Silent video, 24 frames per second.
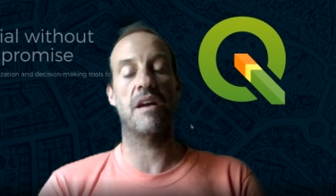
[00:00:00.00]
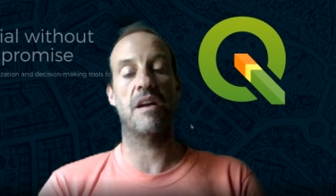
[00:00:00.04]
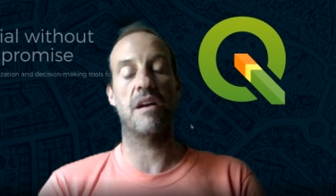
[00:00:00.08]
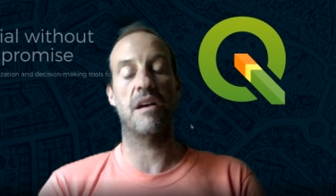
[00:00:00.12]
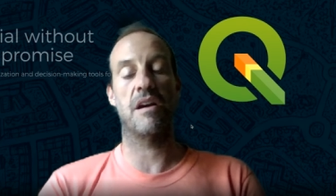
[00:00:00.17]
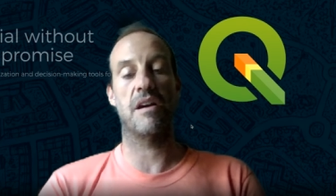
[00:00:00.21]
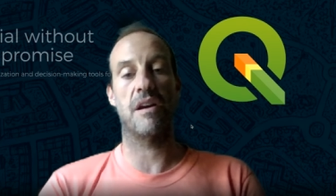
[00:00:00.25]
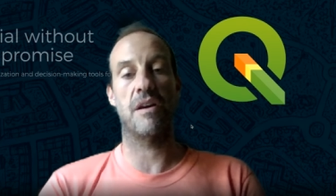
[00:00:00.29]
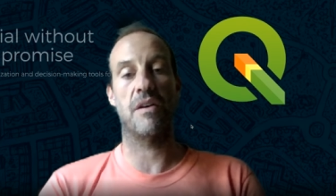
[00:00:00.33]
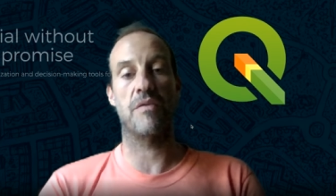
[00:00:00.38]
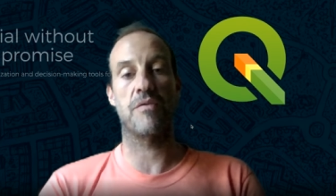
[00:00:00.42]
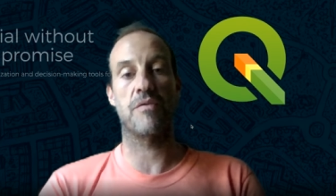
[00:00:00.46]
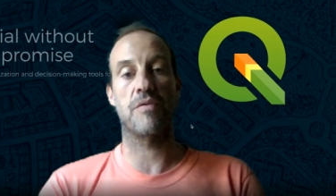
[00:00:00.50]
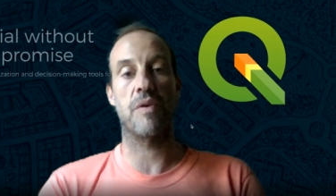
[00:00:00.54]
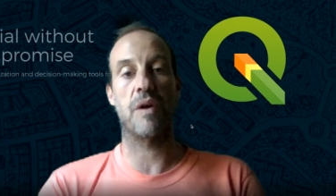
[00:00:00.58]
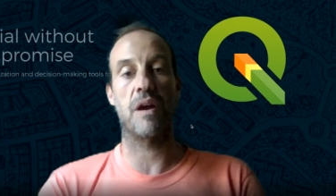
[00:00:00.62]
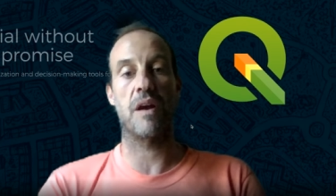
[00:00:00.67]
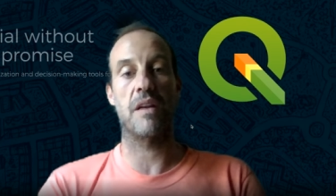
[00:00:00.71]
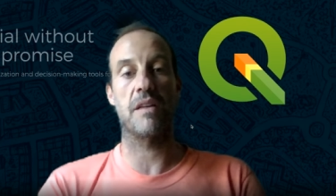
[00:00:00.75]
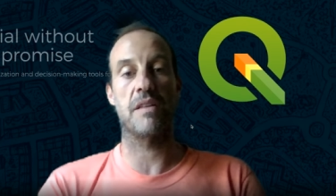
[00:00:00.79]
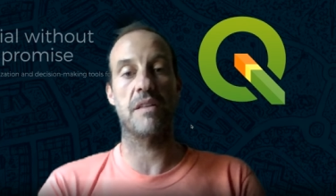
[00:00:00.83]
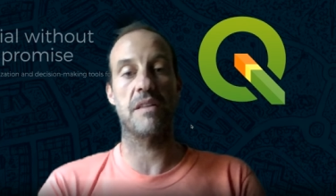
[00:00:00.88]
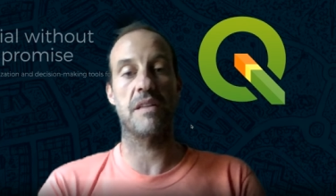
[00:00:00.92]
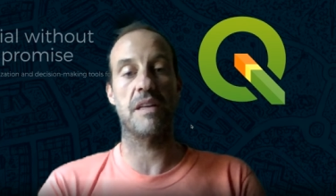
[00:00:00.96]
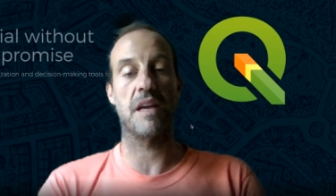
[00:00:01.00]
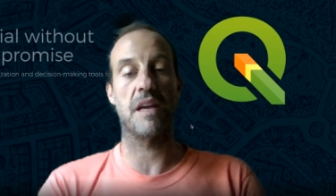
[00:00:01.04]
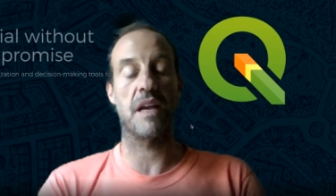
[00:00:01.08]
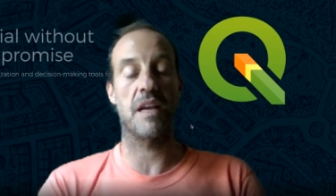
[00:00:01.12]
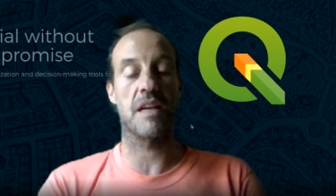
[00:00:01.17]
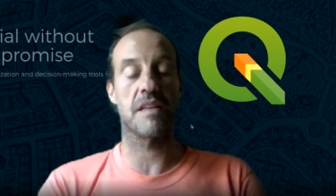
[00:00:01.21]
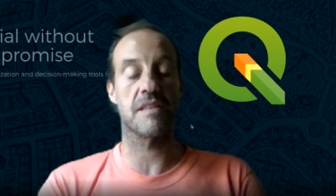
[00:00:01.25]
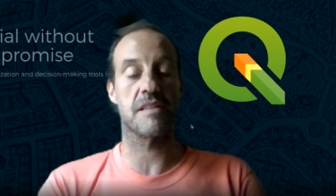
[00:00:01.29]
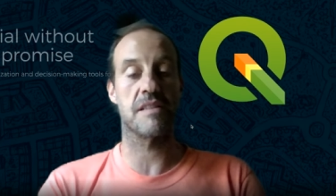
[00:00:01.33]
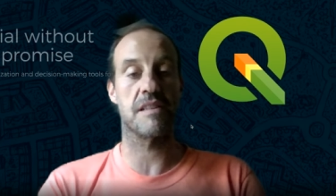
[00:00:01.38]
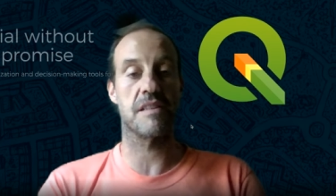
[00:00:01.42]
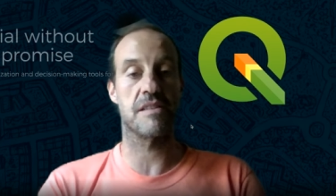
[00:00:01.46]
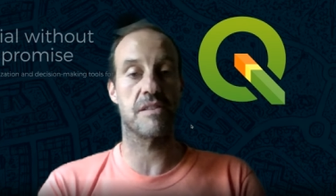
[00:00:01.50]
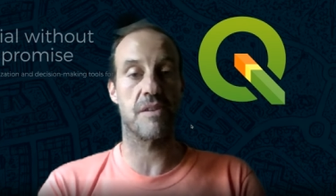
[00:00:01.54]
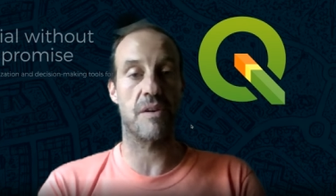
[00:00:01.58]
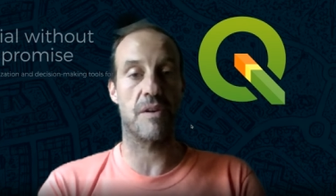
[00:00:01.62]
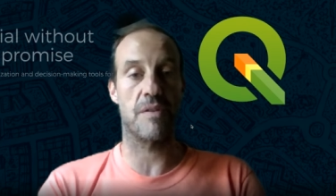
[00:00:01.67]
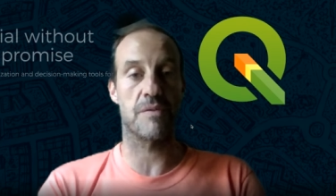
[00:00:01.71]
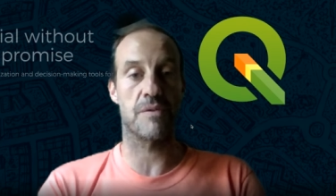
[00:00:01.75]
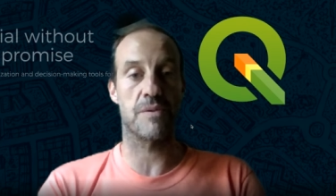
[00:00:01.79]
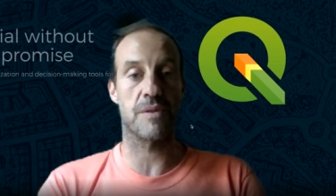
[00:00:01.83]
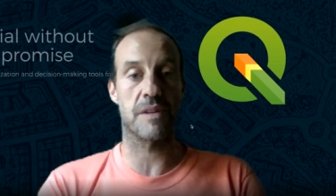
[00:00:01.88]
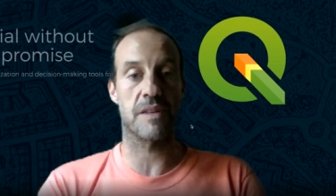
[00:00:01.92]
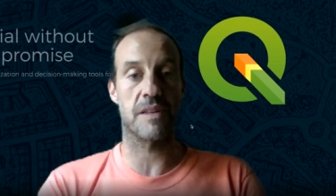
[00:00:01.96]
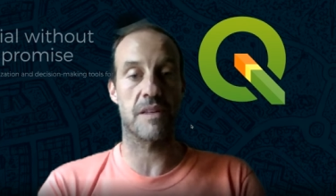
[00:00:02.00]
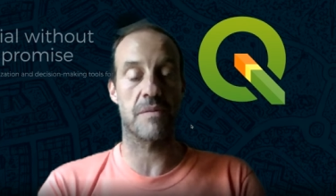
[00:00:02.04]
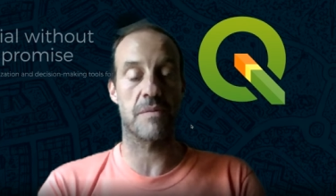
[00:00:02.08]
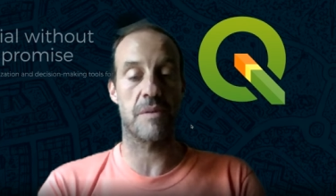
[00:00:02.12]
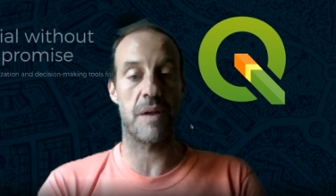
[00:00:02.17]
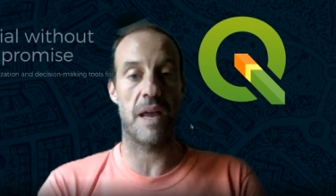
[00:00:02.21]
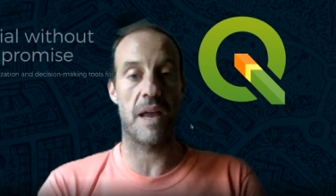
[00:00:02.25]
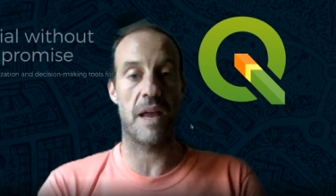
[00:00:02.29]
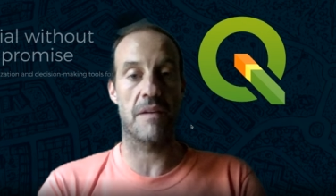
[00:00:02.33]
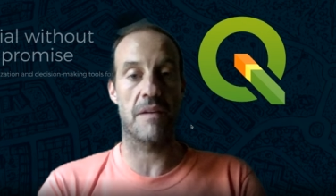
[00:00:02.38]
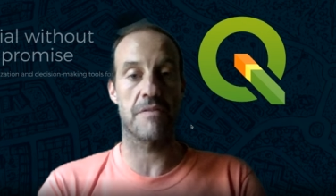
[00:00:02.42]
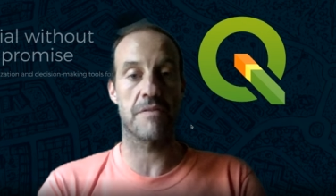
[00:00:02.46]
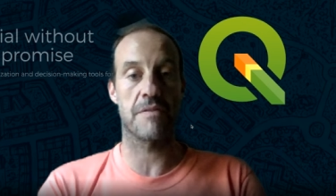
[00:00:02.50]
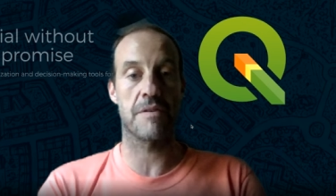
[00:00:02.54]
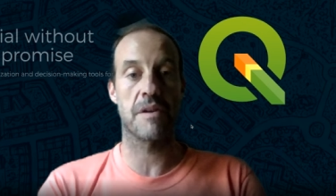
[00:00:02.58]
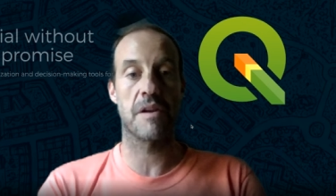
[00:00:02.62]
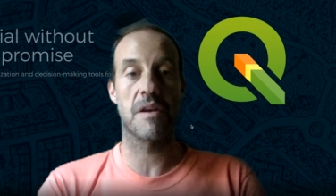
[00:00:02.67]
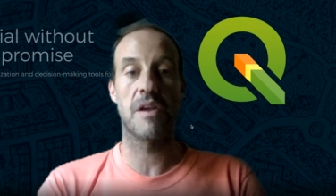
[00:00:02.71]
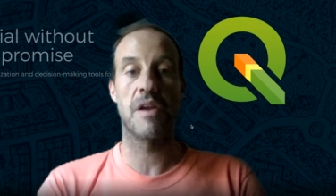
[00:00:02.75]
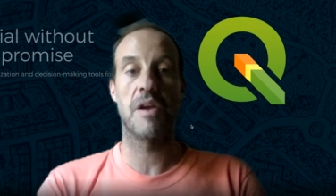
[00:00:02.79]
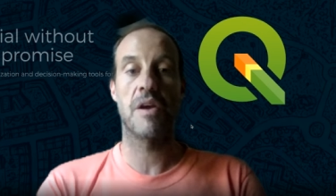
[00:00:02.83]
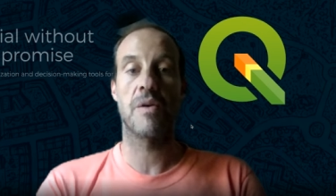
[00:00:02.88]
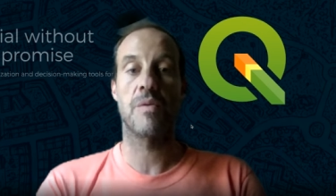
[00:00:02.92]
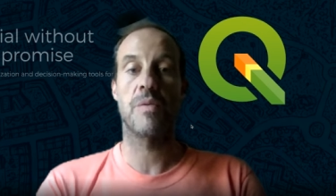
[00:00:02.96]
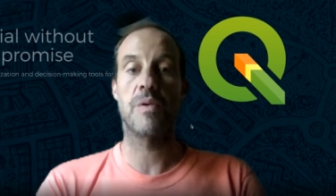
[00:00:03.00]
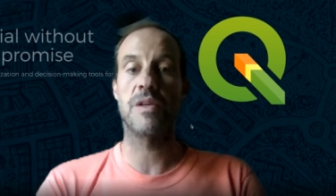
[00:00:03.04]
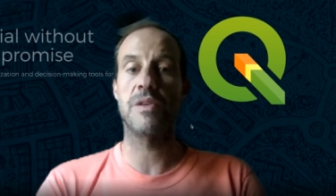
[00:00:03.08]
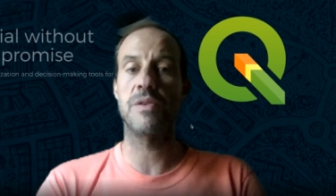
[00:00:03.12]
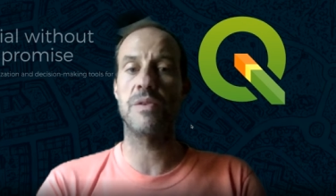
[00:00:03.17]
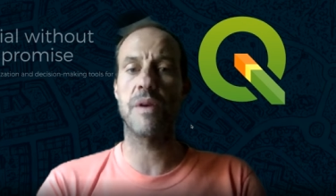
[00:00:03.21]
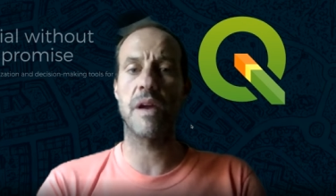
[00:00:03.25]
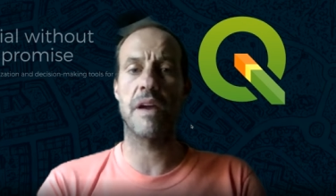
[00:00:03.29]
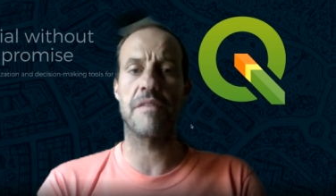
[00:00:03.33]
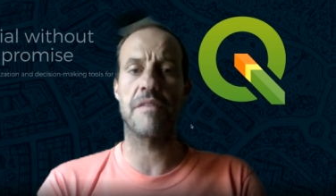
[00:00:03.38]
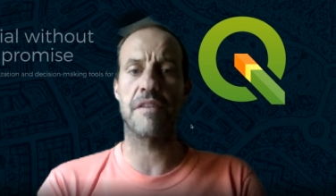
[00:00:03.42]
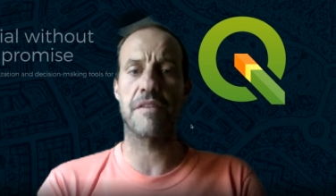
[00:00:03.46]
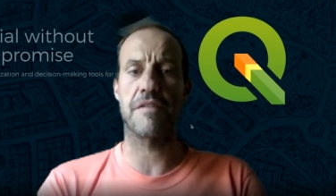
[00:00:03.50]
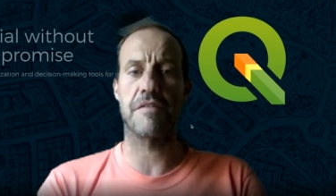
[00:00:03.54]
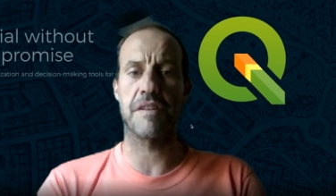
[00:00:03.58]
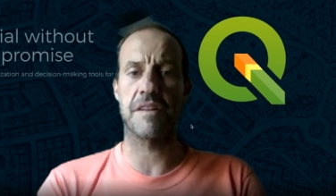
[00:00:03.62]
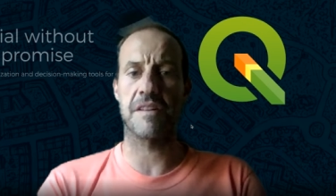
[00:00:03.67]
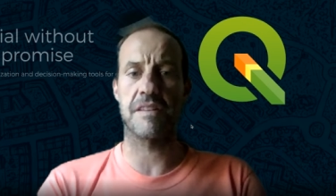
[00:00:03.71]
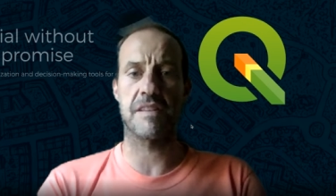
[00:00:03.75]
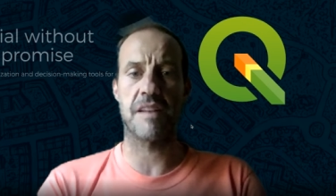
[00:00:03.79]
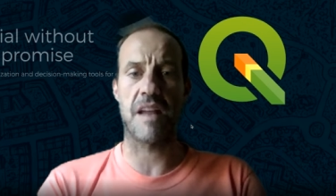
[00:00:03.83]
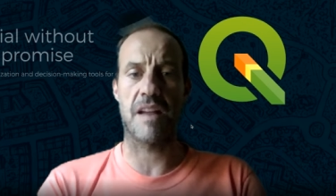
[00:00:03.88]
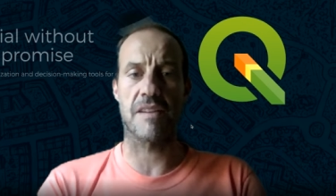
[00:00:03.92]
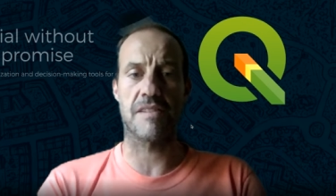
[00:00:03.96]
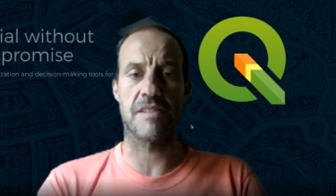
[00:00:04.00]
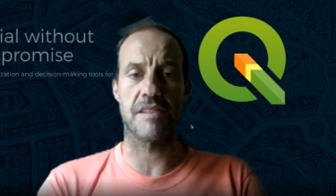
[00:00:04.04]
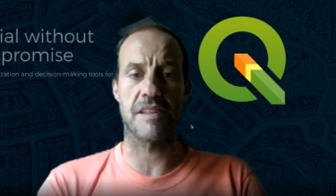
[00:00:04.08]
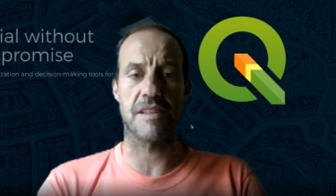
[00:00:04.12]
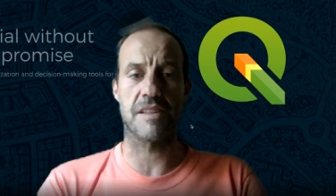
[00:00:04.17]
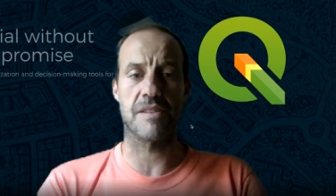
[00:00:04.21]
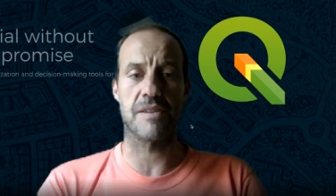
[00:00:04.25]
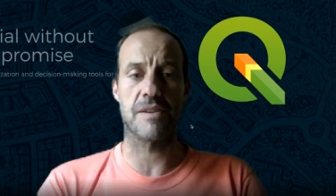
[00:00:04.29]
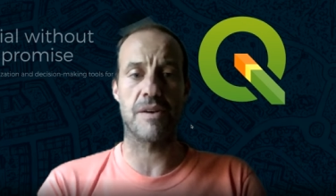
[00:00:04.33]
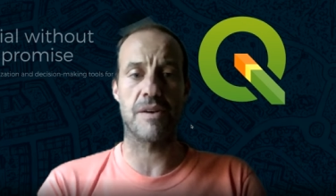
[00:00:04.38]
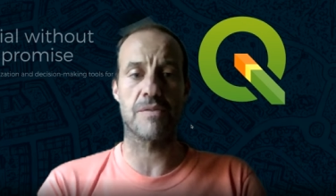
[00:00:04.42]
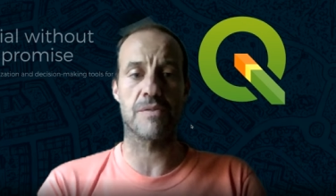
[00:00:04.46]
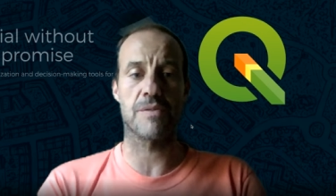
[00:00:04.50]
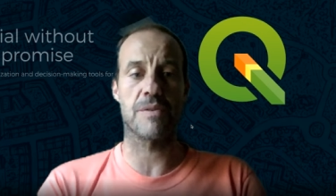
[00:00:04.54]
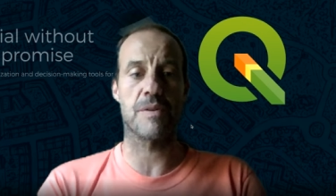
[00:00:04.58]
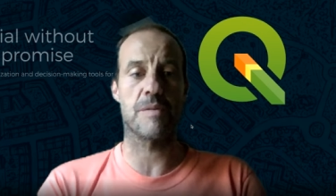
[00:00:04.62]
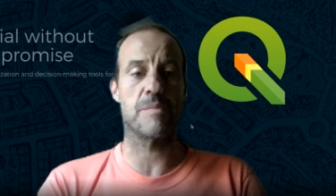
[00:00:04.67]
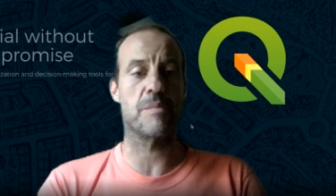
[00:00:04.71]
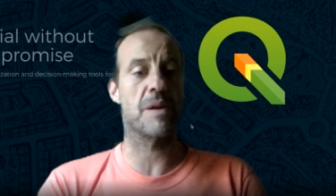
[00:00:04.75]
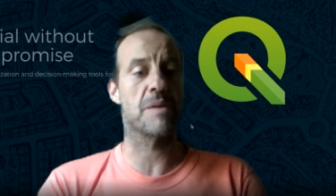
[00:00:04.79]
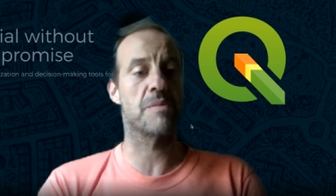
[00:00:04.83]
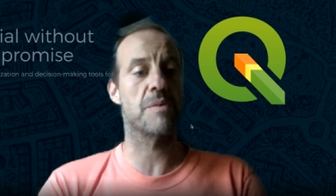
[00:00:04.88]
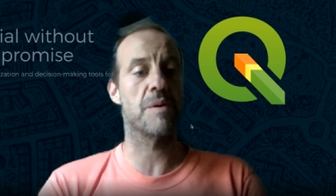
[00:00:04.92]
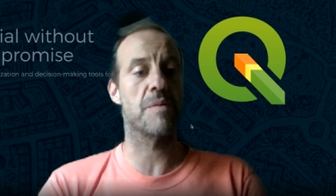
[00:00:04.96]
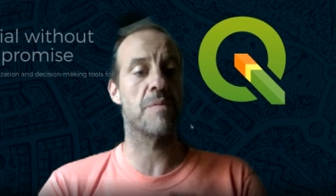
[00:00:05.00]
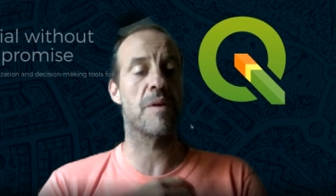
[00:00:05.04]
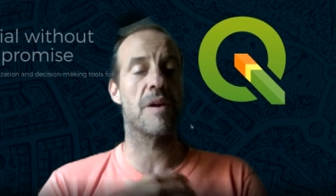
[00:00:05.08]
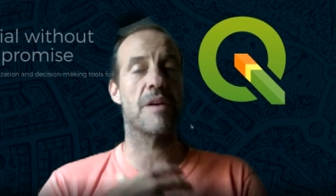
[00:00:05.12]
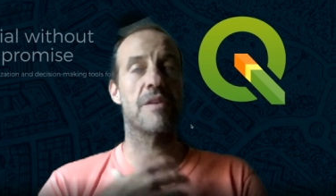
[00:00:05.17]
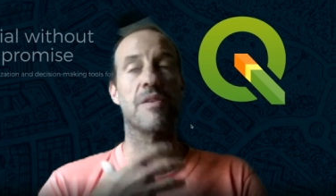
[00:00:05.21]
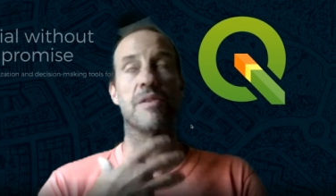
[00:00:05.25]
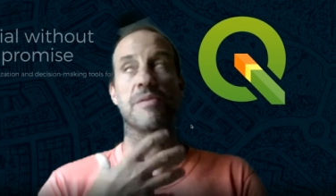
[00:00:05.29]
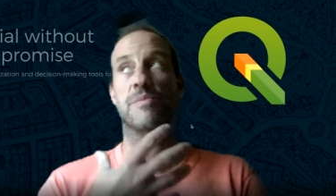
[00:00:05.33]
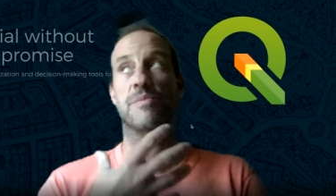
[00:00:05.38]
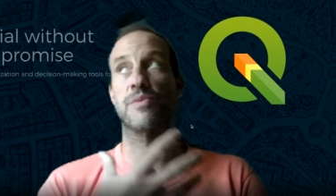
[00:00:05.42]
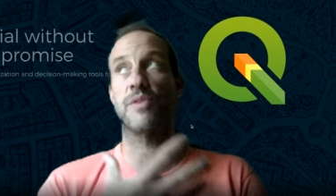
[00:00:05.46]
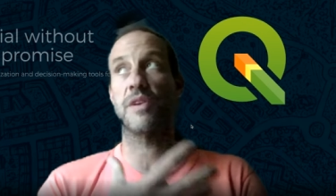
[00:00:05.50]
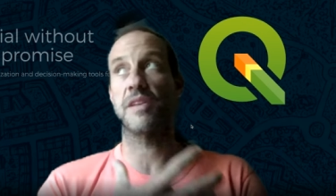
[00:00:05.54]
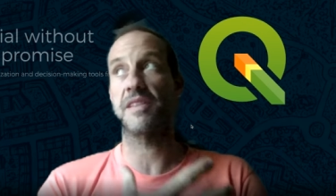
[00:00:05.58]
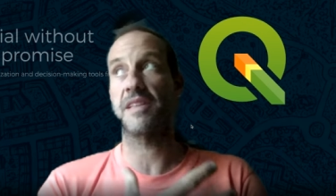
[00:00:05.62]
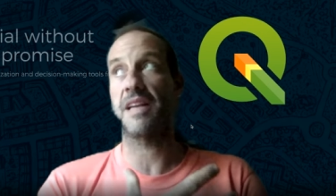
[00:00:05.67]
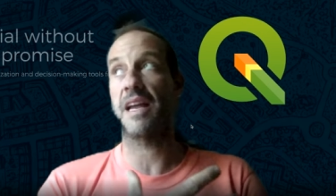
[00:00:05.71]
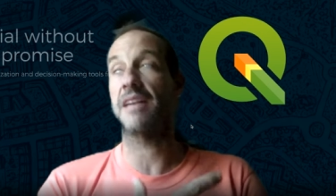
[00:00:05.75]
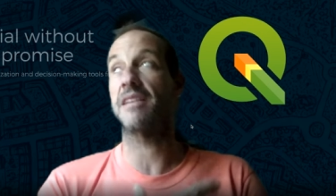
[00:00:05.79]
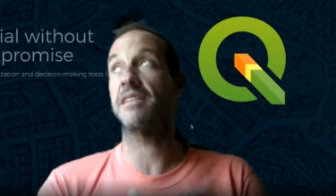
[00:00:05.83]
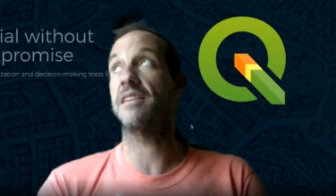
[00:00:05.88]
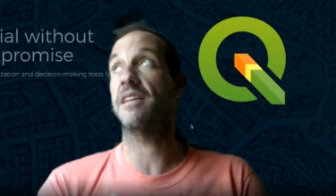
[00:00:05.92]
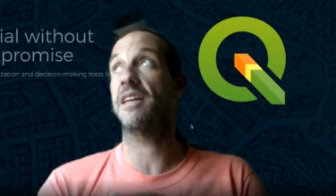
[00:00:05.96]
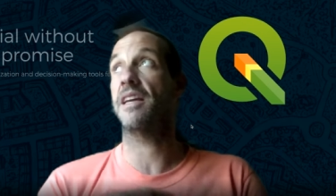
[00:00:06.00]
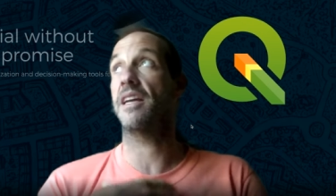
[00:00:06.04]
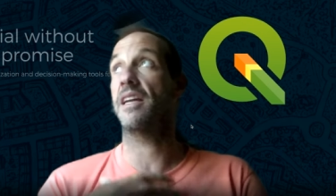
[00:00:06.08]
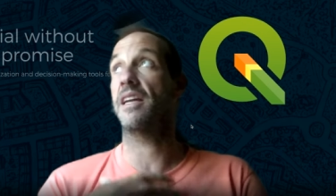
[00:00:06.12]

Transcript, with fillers: uh, of quality as the software that we have we do have a fantastic software, but we were not presenting